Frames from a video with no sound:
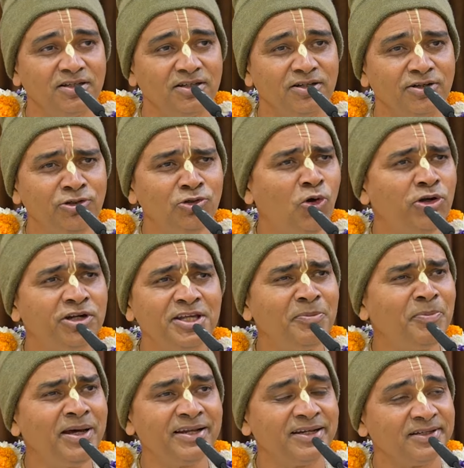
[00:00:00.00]
no
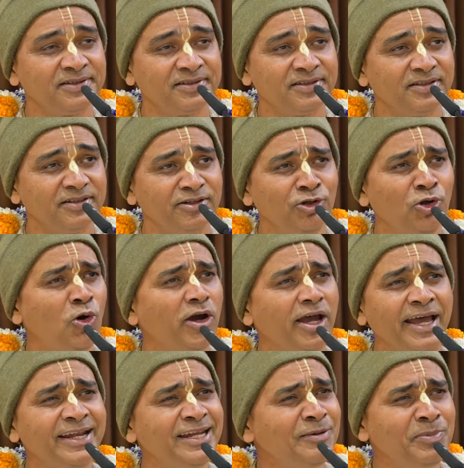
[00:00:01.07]
demon, no
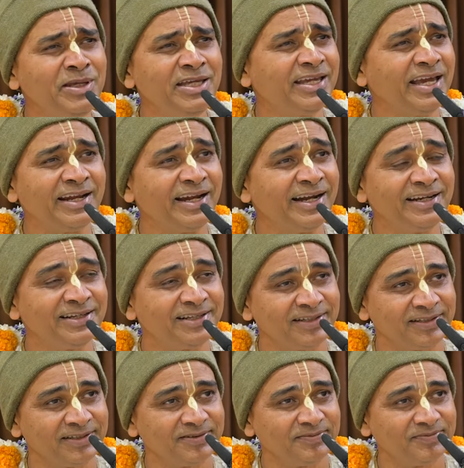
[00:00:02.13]
enemy can
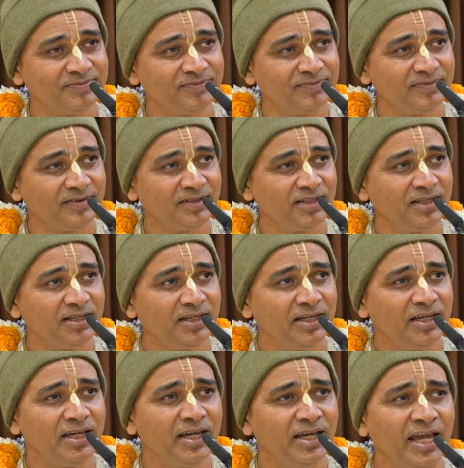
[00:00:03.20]
enter.
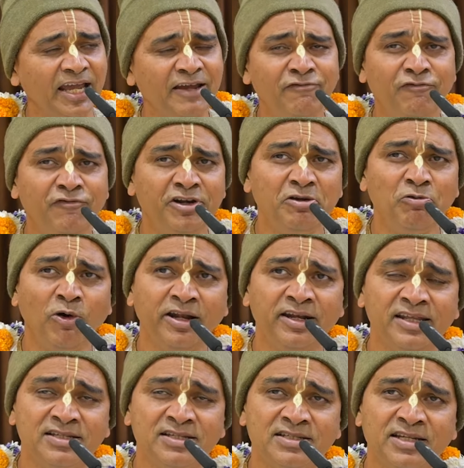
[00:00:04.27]
Everyone
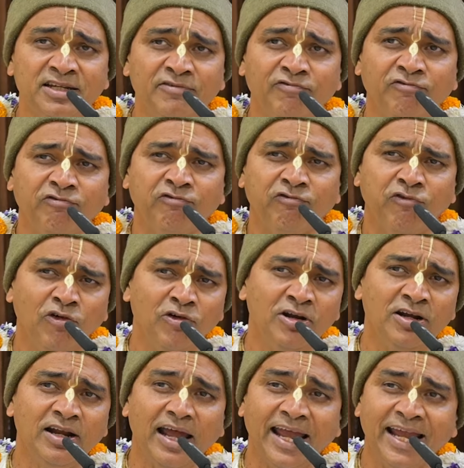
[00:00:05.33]
is in
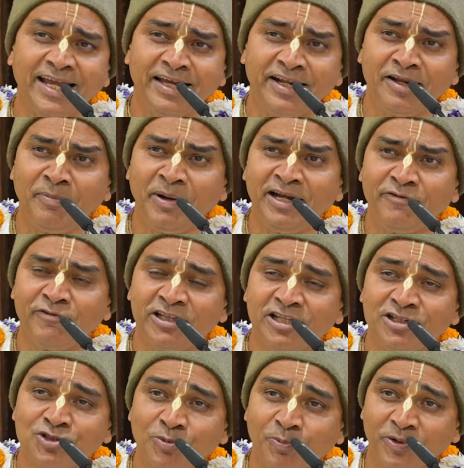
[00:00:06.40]
full agreement with
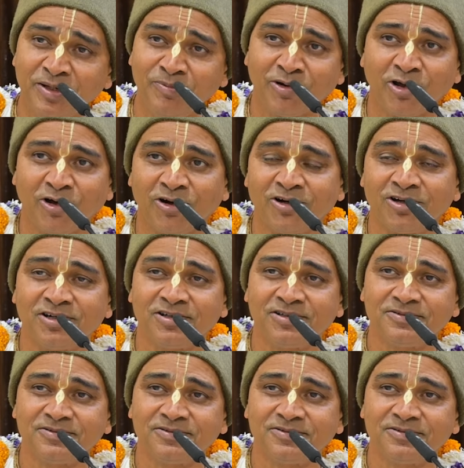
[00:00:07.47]
the Supreme Lord.